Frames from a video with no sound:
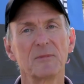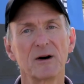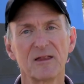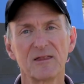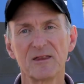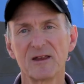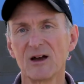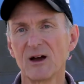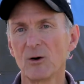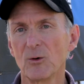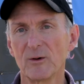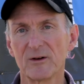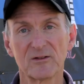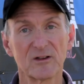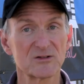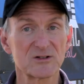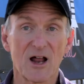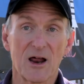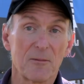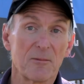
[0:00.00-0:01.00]
But
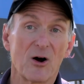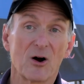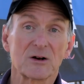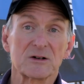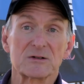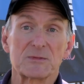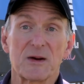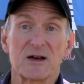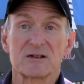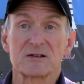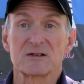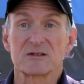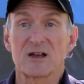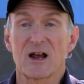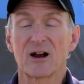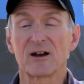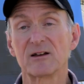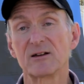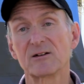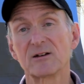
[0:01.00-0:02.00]
there's a lot of parking spaces
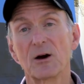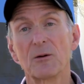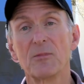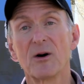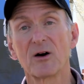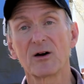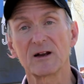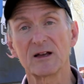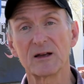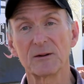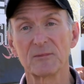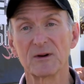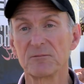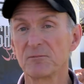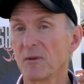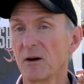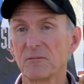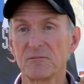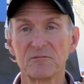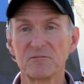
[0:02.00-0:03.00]
there you can go park in,
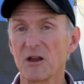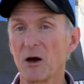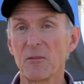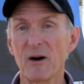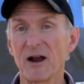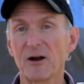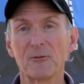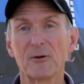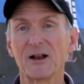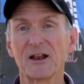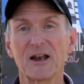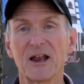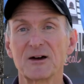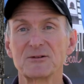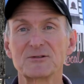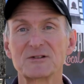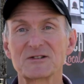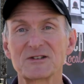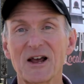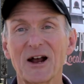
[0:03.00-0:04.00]
but nobody really
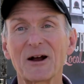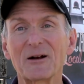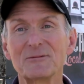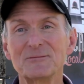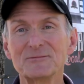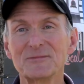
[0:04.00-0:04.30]
knows it's there.